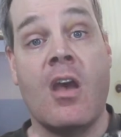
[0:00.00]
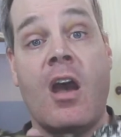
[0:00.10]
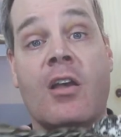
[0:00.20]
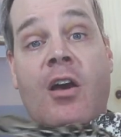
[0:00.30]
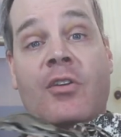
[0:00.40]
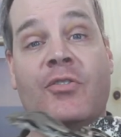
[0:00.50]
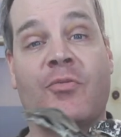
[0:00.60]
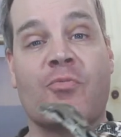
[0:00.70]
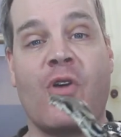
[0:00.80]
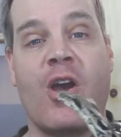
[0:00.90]
Hi guys,
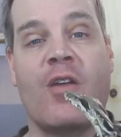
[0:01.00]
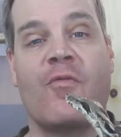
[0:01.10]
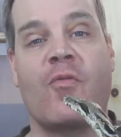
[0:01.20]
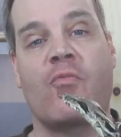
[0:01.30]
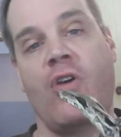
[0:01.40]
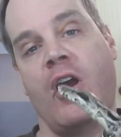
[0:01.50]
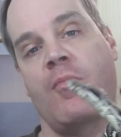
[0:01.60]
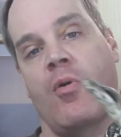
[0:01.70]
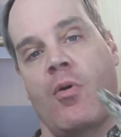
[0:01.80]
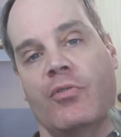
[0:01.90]
Brian from Brian
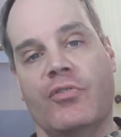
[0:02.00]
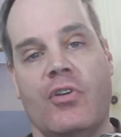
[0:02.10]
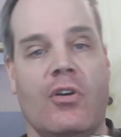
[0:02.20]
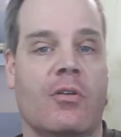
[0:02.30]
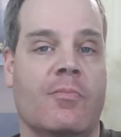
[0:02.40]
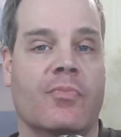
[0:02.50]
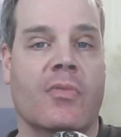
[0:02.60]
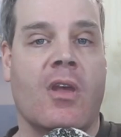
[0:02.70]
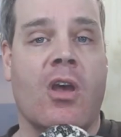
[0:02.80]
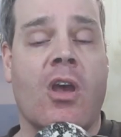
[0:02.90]
Boas here.
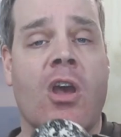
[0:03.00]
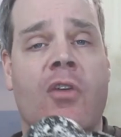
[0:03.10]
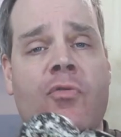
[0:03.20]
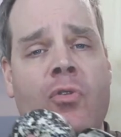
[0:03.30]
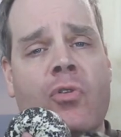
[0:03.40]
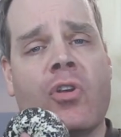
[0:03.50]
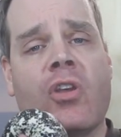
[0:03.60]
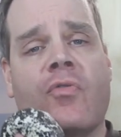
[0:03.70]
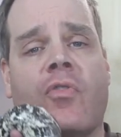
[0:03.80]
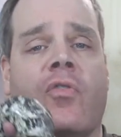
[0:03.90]
If you're
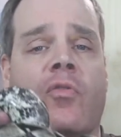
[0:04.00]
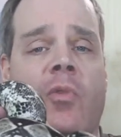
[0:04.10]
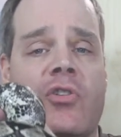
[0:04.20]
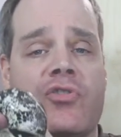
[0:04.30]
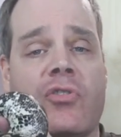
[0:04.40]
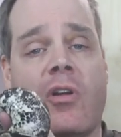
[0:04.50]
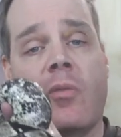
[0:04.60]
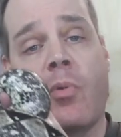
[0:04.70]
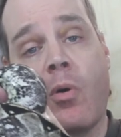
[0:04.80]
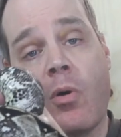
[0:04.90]
looking for information
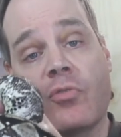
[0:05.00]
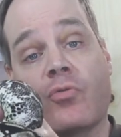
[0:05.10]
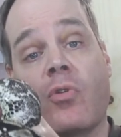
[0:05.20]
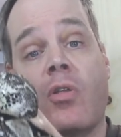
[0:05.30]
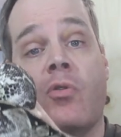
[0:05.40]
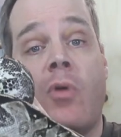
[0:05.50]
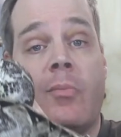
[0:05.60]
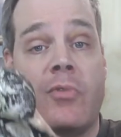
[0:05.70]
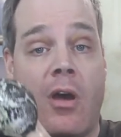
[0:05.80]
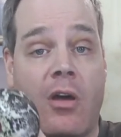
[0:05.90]
on boas or other
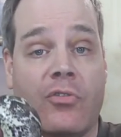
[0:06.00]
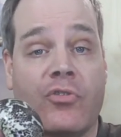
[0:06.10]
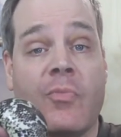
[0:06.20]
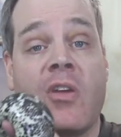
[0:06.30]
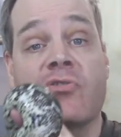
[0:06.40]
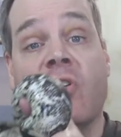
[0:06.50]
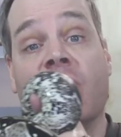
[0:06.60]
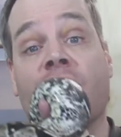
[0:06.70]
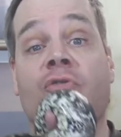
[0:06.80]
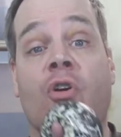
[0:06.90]
reptiles,
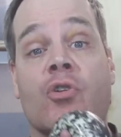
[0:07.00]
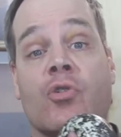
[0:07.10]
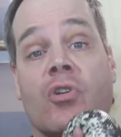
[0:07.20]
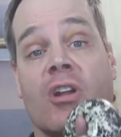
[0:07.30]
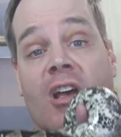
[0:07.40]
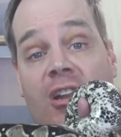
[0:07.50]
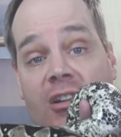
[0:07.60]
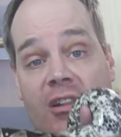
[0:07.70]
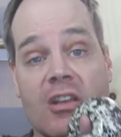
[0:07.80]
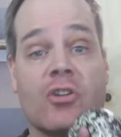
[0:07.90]
chances are you're going to head
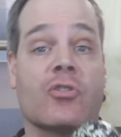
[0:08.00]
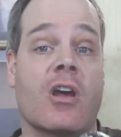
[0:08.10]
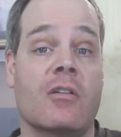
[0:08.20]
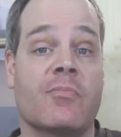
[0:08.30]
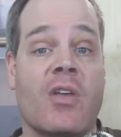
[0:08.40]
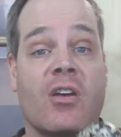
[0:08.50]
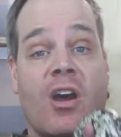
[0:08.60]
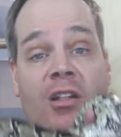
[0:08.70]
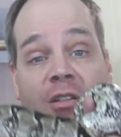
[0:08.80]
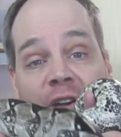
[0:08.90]
to the internet,
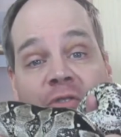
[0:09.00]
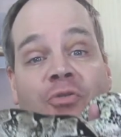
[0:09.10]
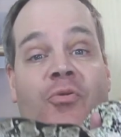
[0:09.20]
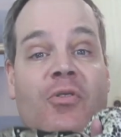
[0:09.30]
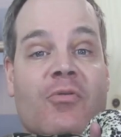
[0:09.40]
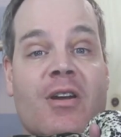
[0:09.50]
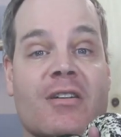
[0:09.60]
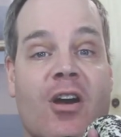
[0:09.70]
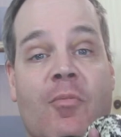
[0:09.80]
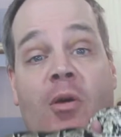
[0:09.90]
kind of like you're doing right
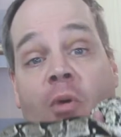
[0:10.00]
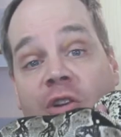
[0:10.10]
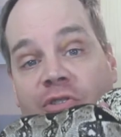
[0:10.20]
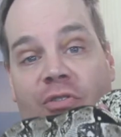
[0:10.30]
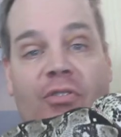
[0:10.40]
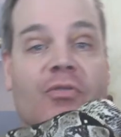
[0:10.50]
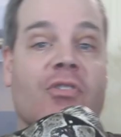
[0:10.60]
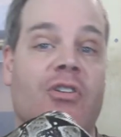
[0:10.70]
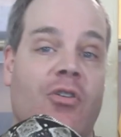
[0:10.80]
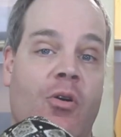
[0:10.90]
now by watching this
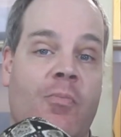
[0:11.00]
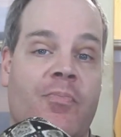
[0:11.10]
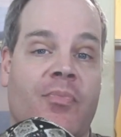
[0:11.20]
video.